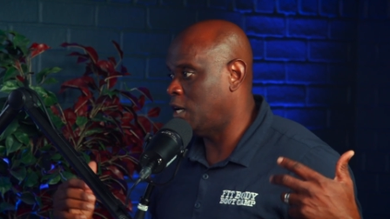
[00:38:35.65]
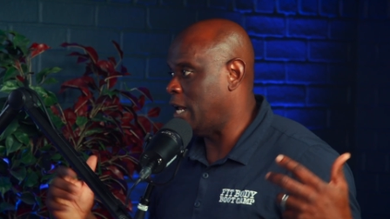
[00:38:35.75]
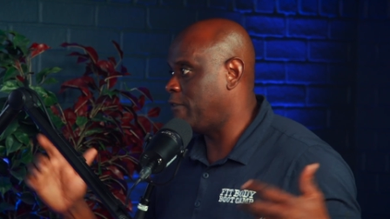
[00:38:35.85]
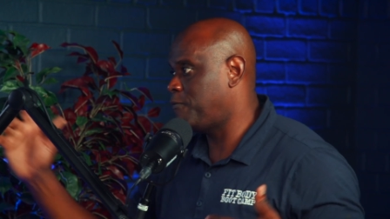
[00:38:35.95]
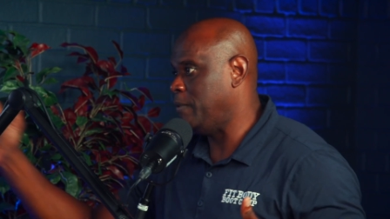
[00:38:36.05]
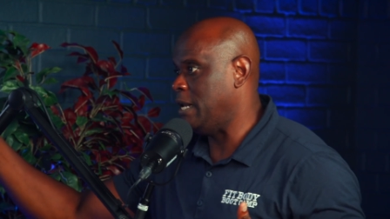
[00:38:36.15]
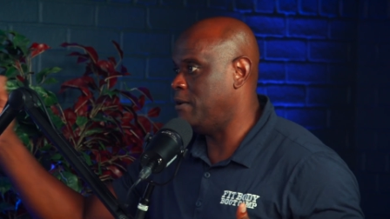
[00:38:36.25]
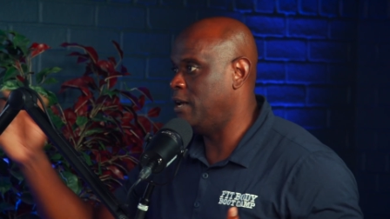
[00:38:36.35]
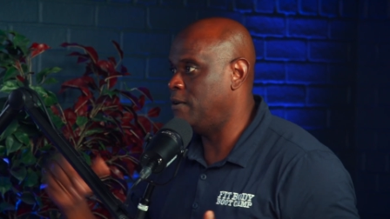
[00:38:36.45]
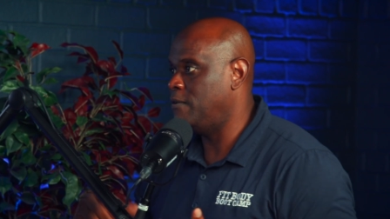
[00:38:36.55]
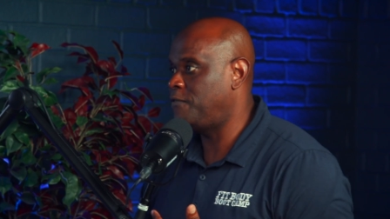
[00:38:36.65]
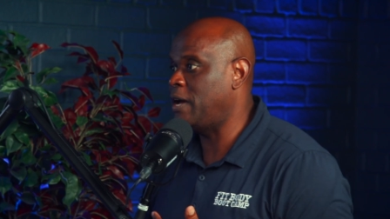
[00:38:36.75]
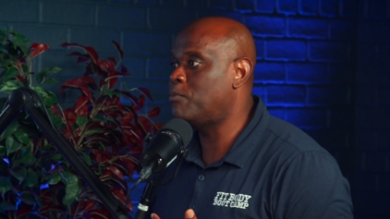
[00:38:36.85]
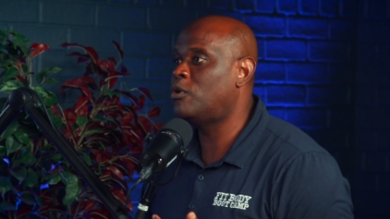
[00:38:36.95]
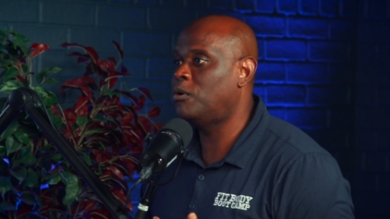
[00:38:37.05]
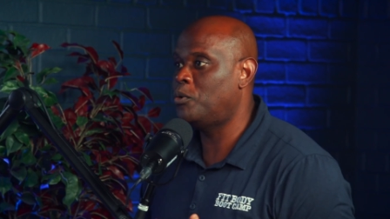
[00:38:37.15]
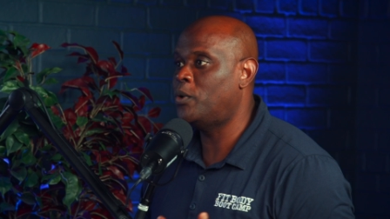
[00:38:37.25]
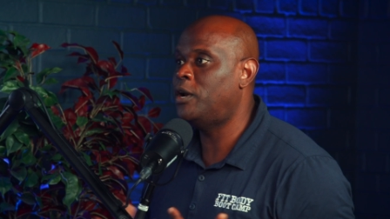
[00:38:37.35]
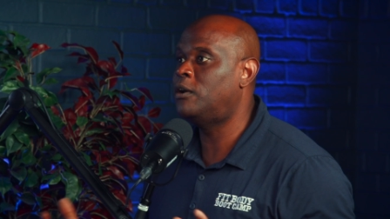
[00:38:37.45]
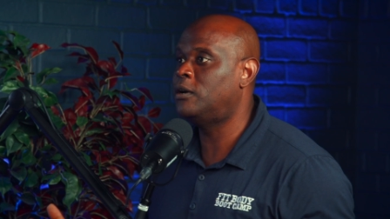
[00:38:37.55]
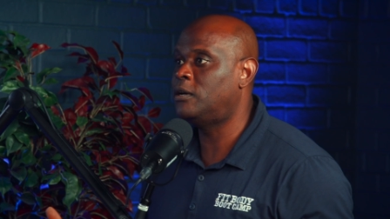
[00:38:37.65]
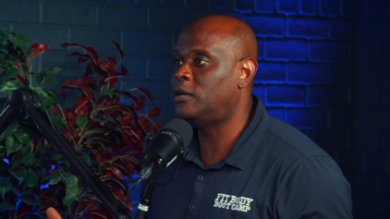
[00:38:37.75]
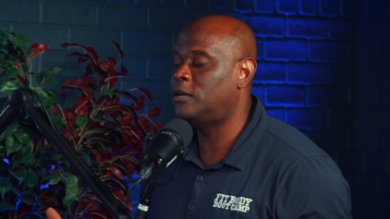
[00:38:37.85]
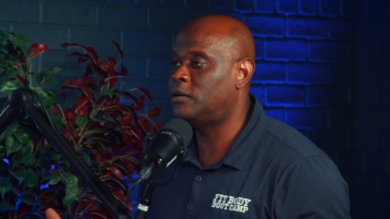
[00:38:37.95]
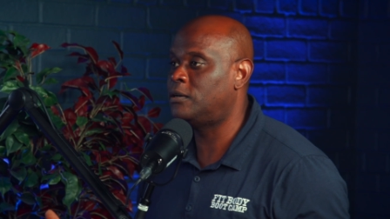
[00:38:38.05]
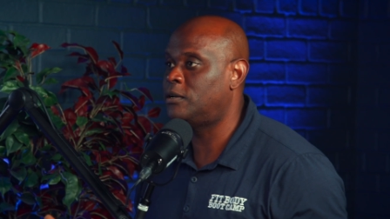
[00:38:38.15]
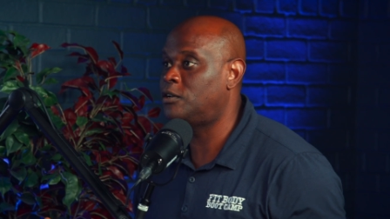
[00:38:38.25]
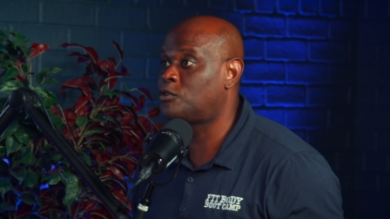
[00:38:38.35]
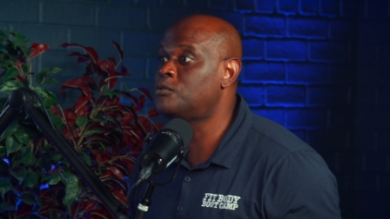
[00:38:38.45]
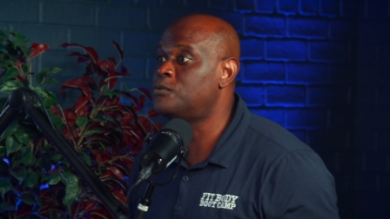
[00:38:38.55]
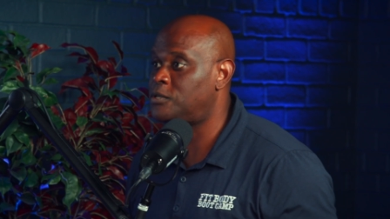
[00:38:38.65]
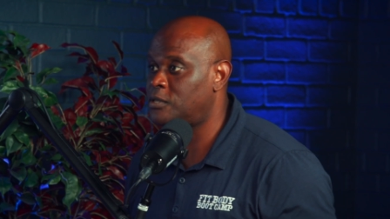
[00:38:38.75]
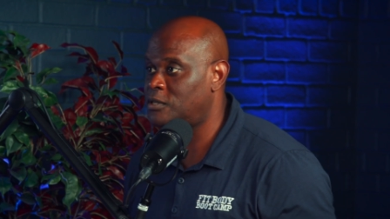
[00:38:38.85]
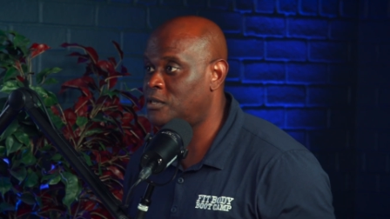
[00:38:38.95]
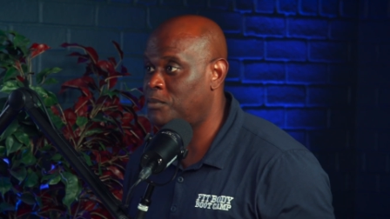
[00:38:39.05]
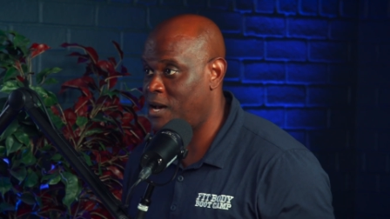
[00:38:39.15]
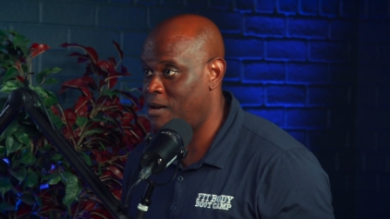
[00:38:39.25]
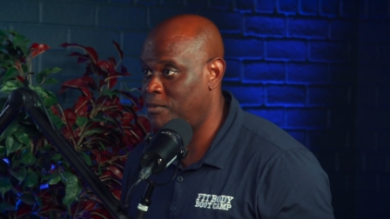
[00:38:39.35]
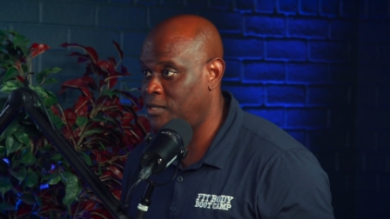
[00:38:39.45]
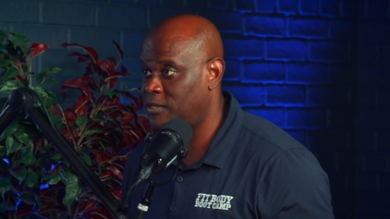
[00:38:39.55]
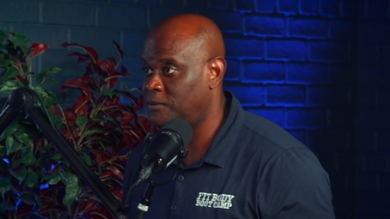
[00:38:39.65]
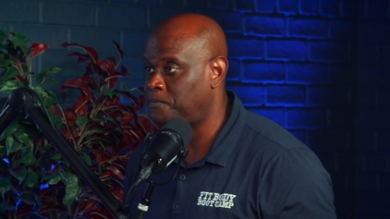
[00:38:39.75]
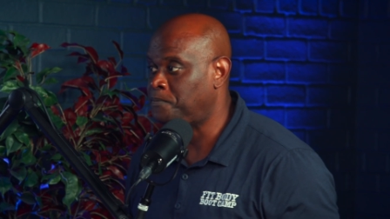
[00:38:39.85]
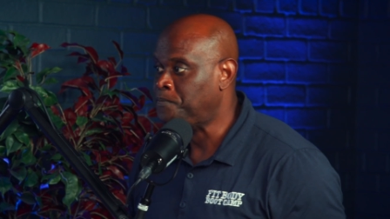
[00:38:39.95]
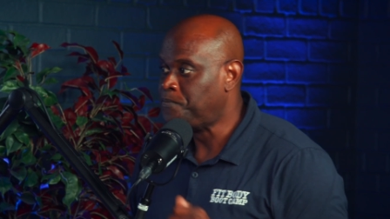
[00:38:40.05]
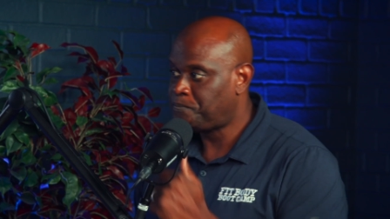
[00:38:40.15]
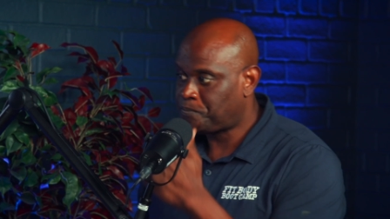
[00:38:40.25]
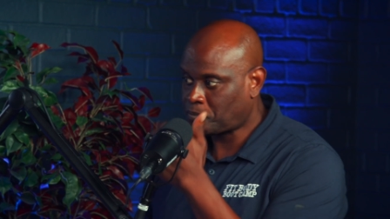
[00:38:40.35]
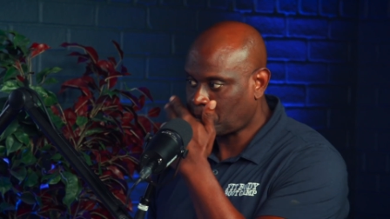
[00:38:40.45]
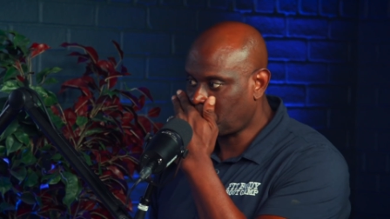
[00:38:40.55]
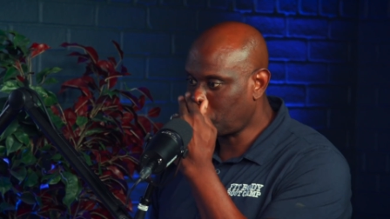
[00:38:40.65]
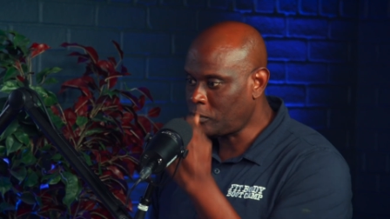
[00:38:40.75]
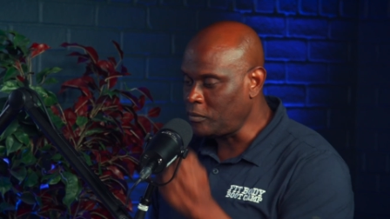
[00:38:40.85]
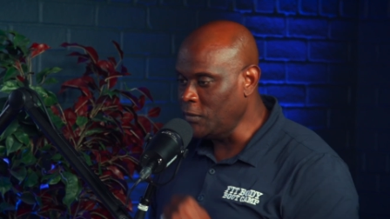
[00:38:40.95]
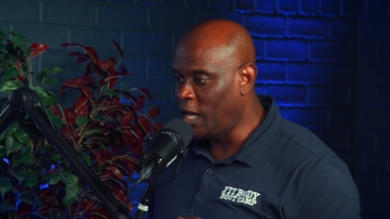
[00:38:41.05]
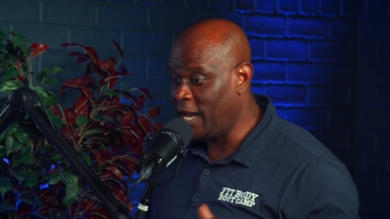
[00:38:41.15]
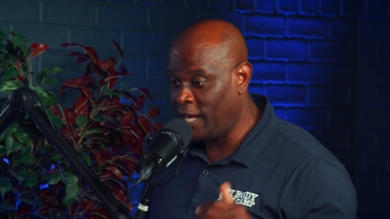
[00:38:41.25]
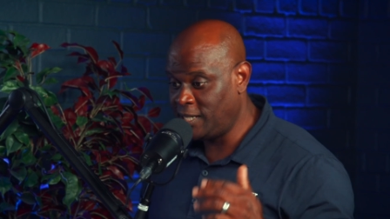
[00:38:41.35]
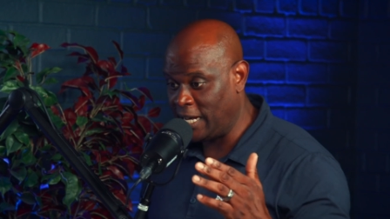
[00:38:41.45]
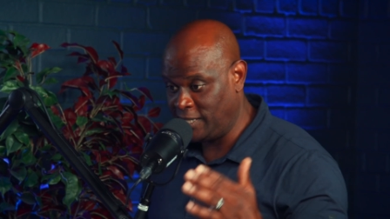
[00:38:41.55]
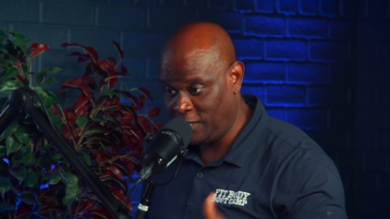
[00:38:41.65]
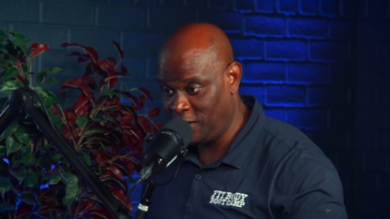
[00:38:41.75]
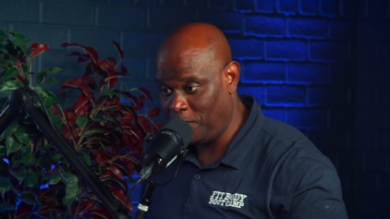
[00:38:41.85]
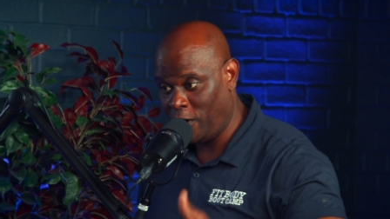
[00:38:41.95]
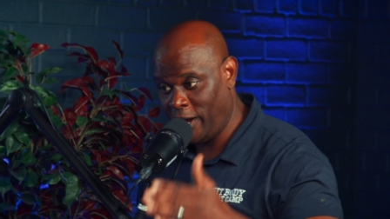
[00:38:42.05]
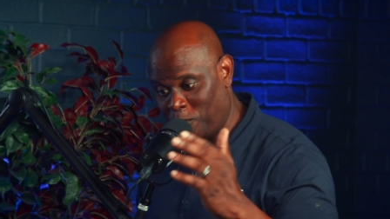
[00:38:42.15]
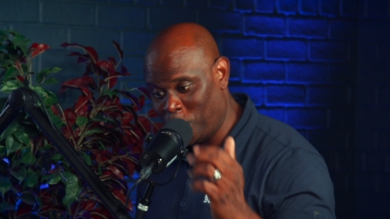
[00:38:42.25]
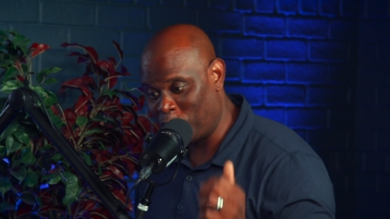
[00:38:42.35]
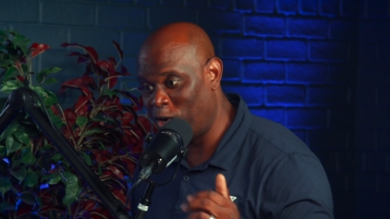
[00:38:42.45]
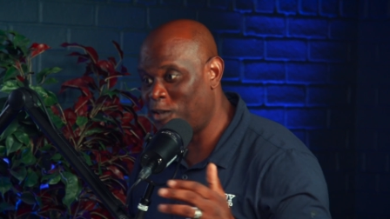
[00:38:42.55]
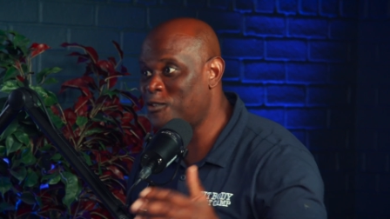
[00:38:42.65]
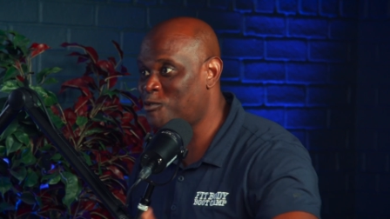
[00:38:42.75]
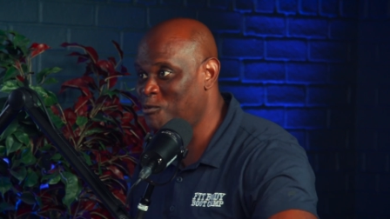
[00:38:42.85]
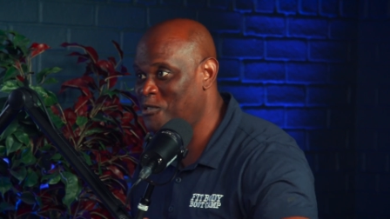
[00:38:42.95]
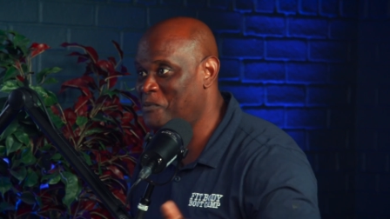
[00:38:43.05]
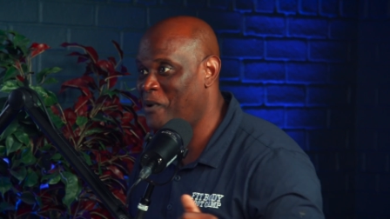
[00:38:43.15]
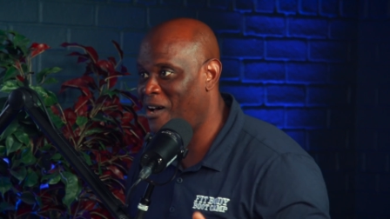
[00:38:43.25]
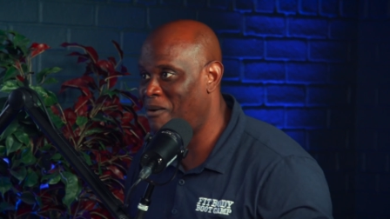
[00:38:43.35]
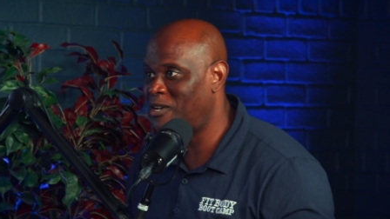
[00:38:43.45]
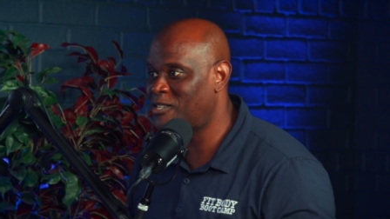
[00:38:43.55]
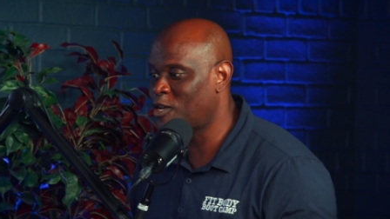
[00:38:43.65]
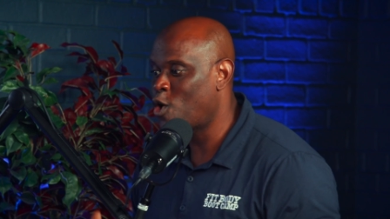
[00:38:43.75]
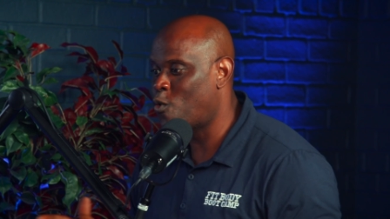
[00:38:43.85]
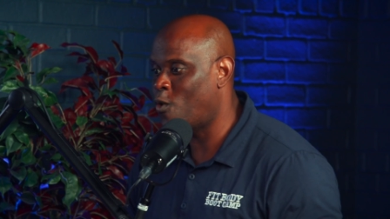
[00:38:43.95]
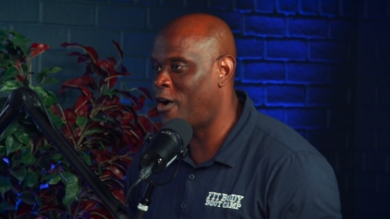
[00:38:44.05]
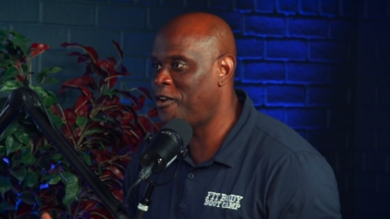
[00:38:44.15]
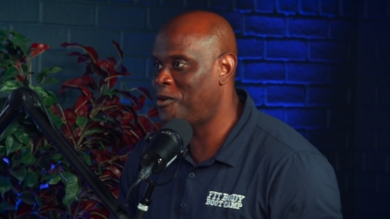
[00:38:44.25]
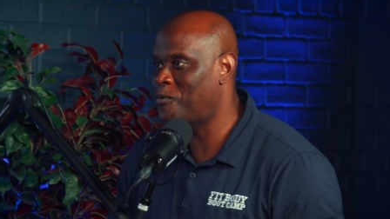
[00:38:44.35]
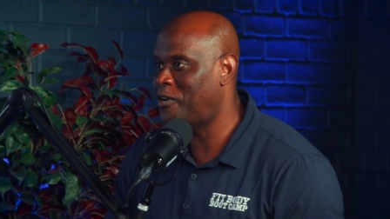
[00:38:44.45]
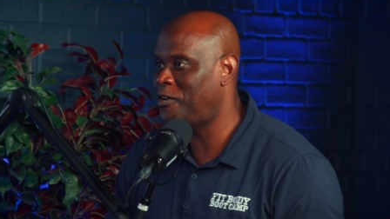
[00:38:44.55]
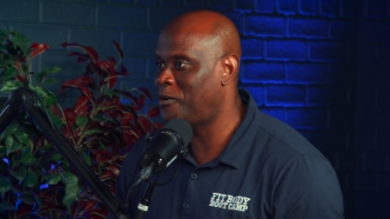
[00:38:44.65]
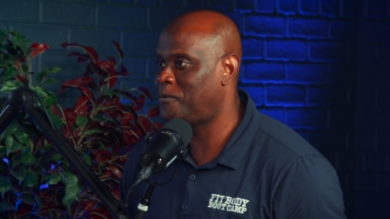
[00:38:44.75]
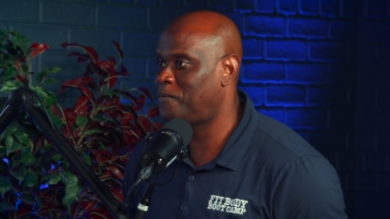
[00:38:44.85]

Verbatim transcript: like in, in February, we went on a, on a, on a cruise to the Bahamas. And I, I say to them, all right, we're going on this cruise to the Bahamas. What do you want to do?